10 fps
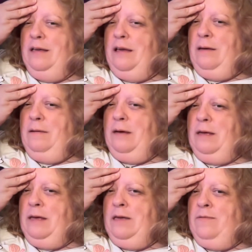I
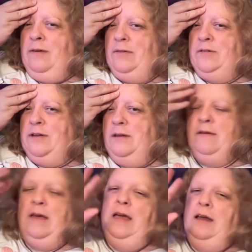get confused.
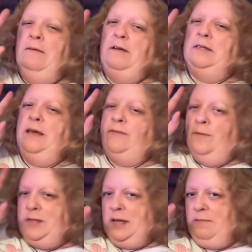Okay, anyways, after
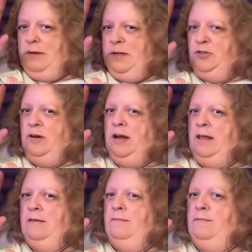my second week of
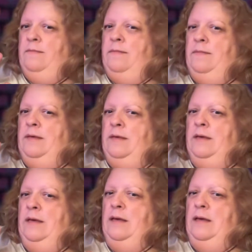training,
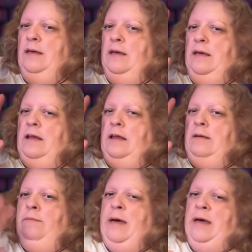and
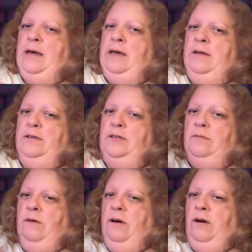I'm back to
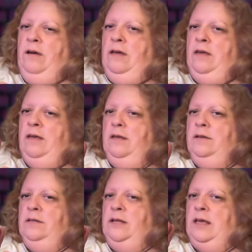work
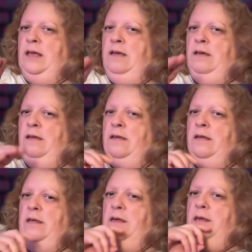taking
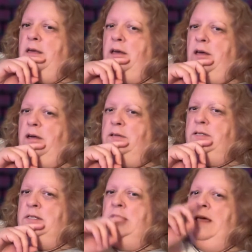
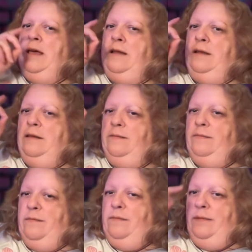calls, then
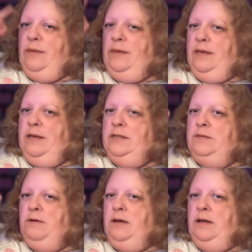
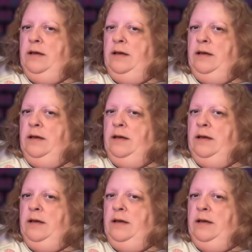it's when,